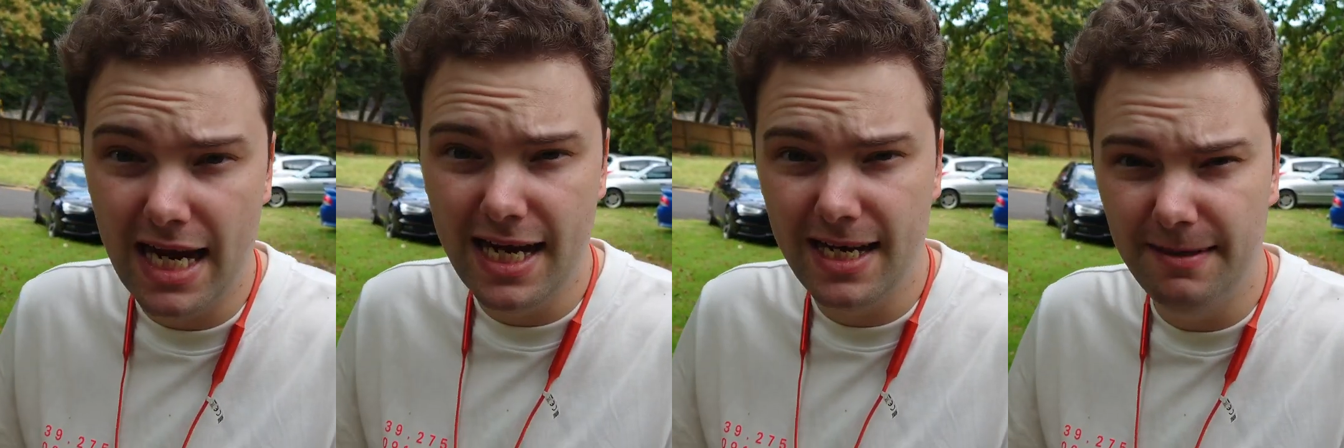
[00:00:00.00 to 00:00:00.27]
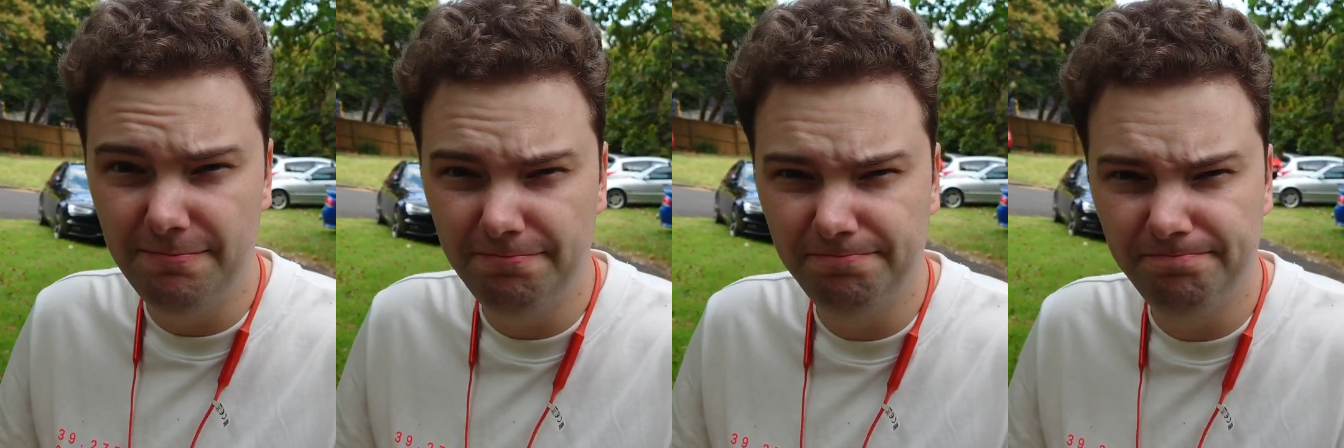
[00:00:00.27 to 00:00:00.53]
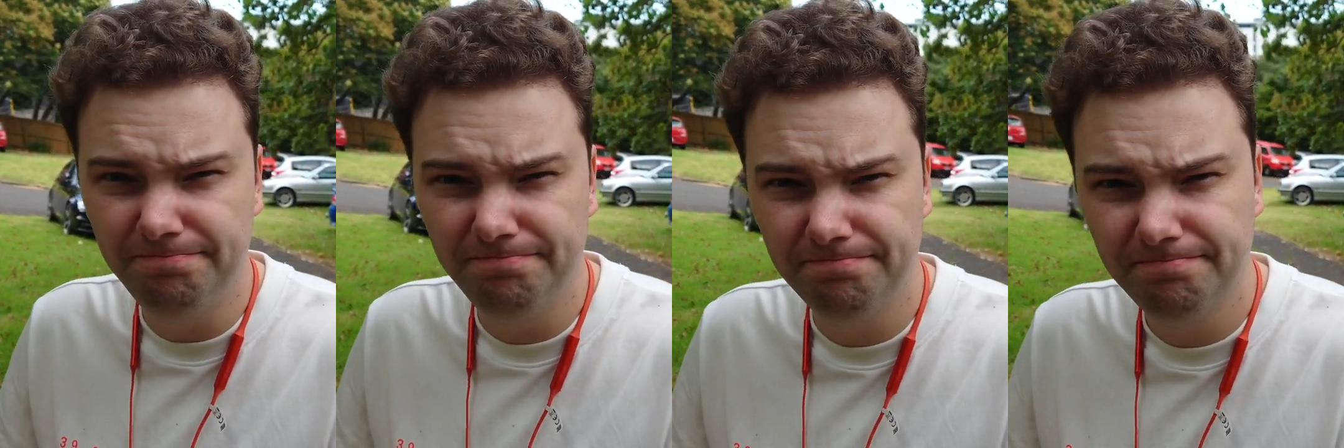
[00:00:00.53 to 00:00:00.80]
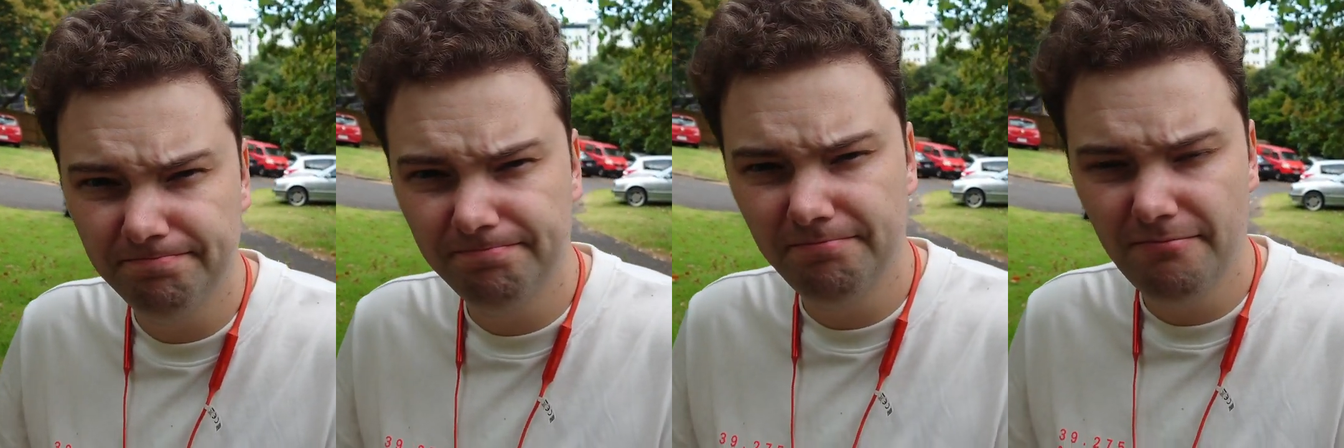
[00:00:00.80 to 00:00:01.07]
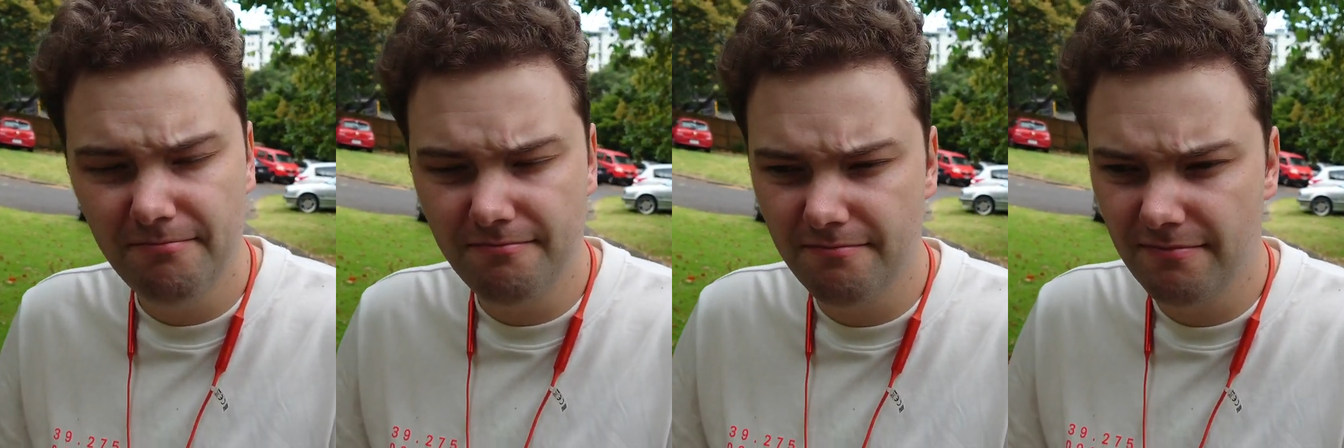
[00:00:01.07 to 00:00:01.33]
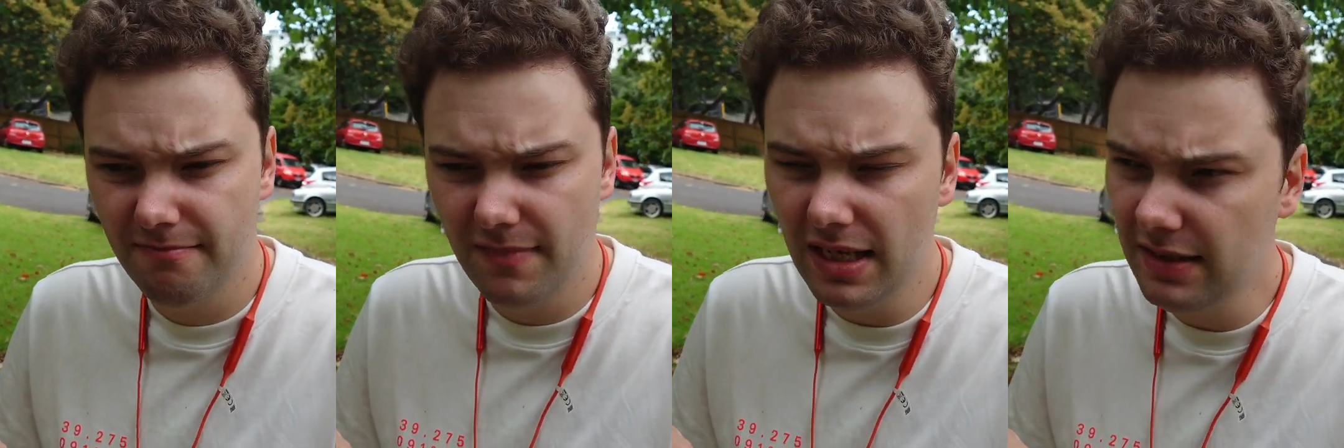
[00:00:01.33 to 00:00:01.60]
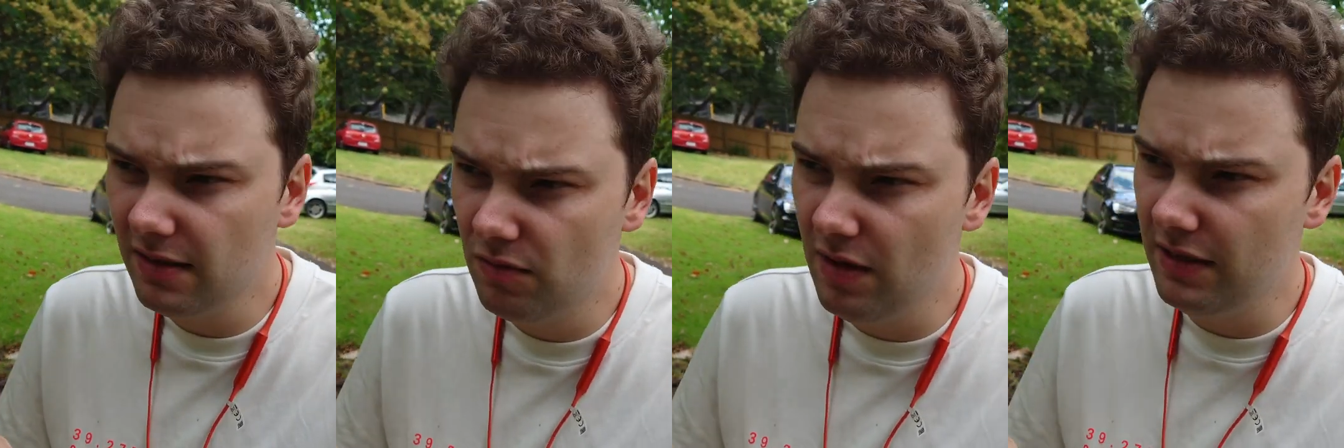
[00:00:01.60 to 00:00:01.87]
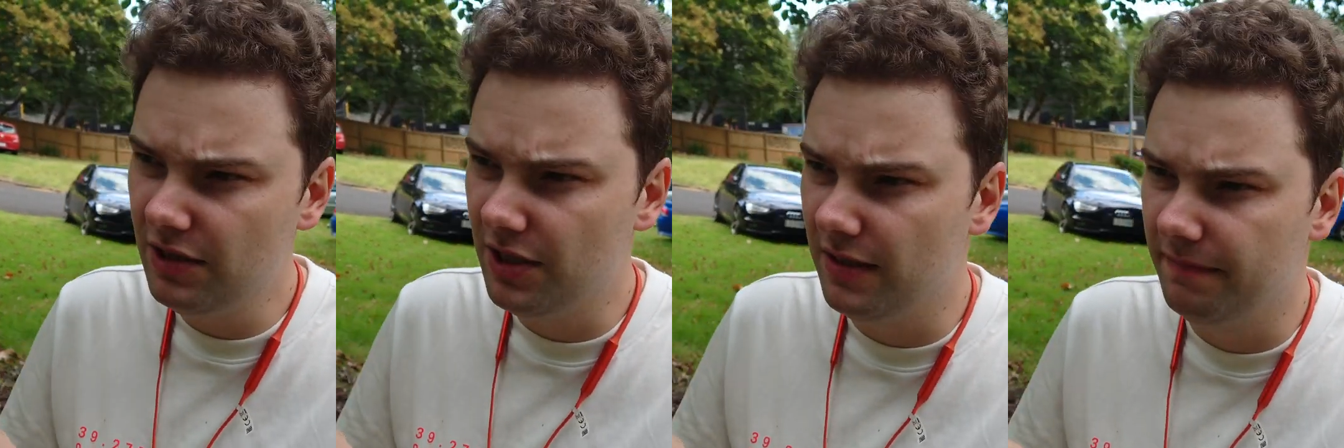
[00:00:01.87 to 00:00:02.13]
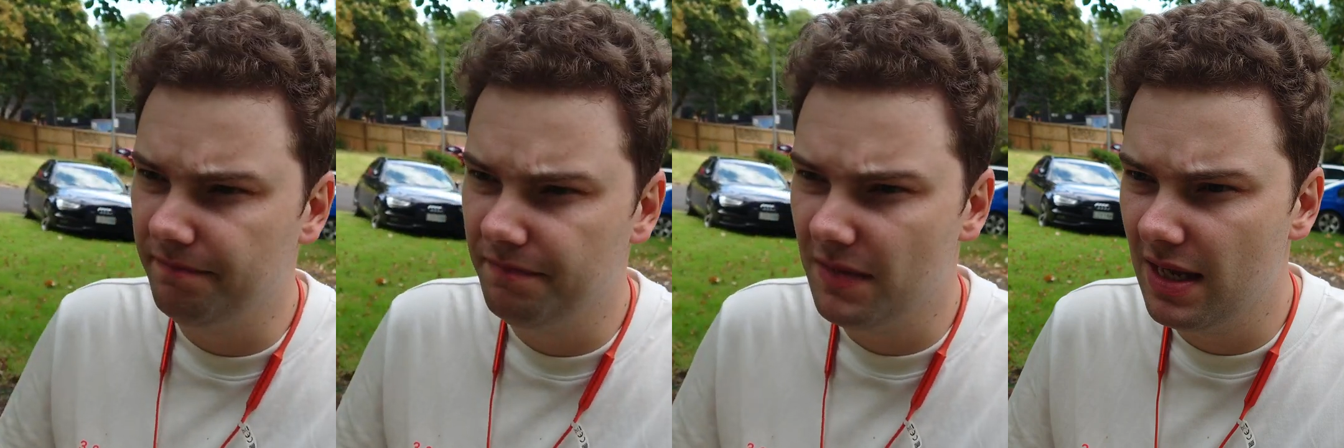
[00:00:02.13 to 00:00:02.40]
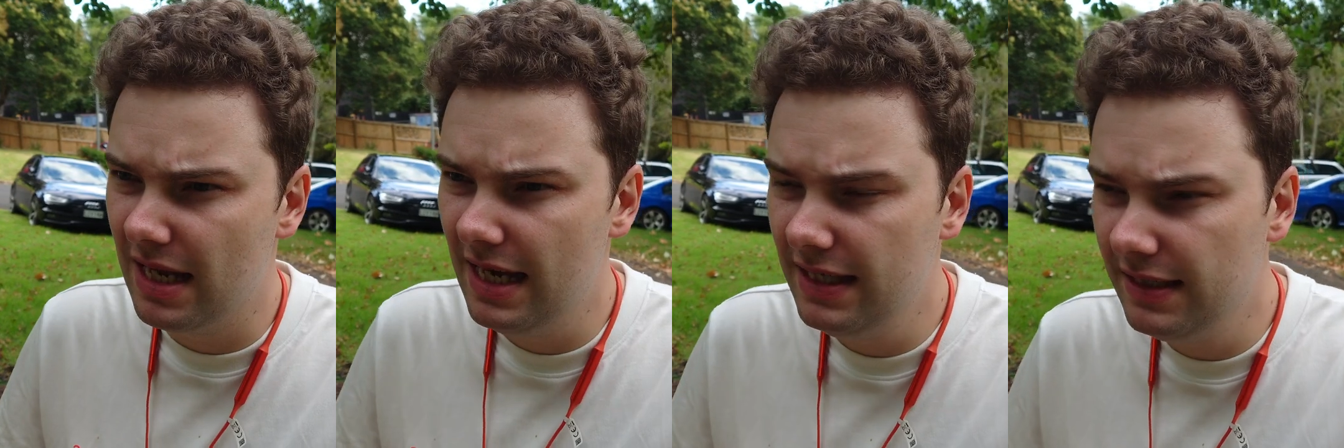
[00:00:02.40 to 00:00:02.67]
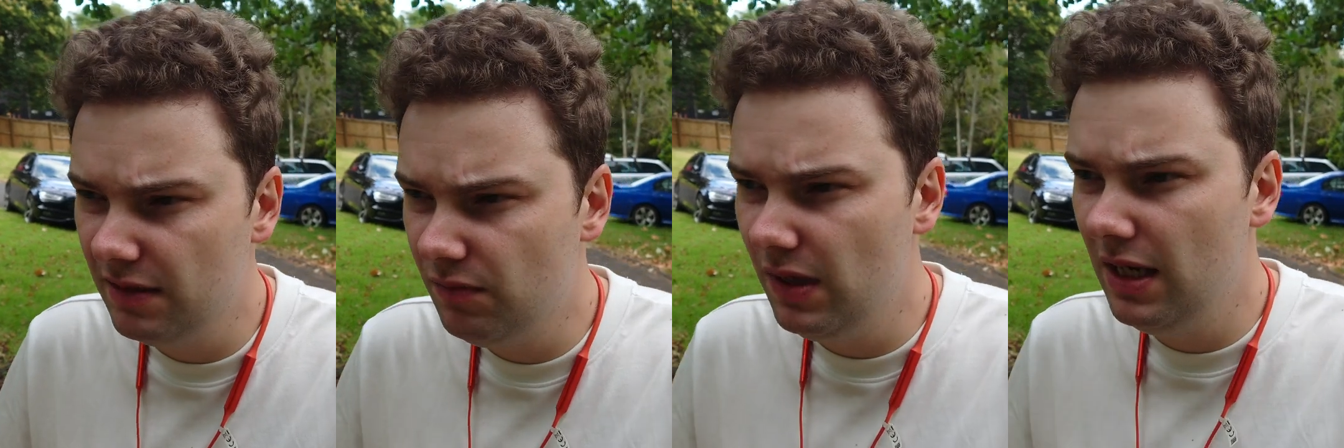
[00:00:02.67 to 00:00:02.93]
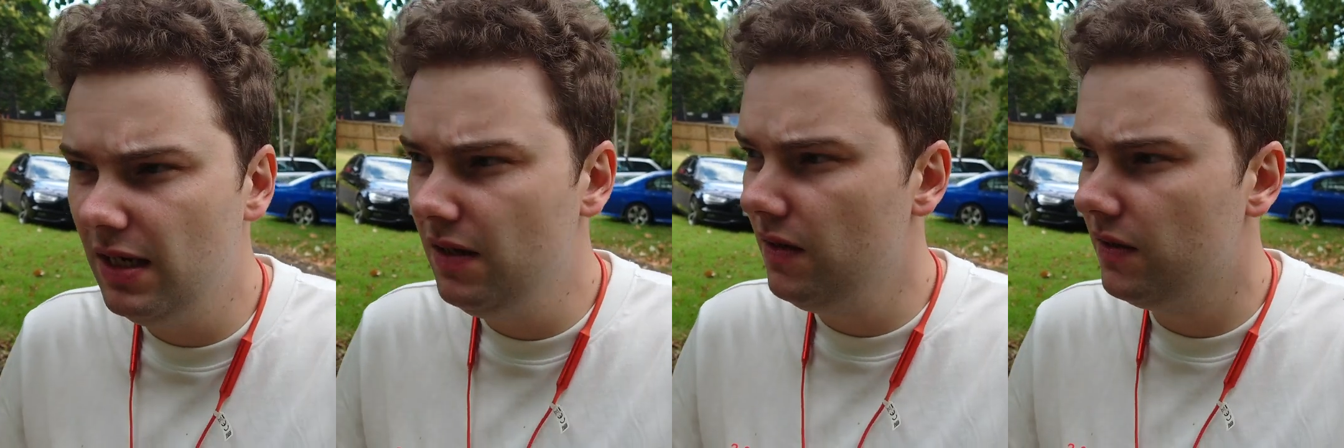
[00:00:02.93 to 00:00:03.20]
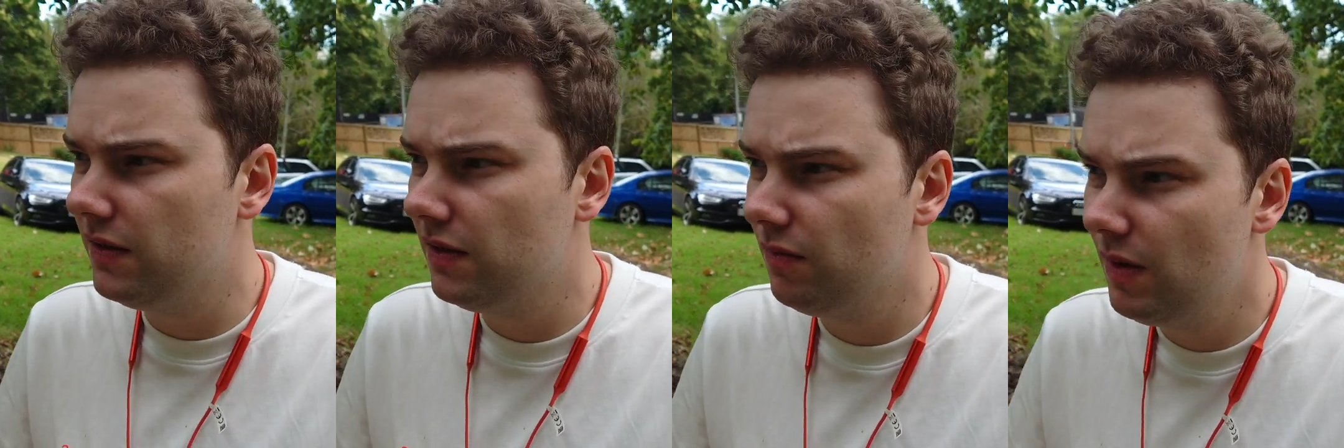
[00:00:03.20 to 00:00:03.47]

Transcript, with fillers: Um, that's the question is it really good?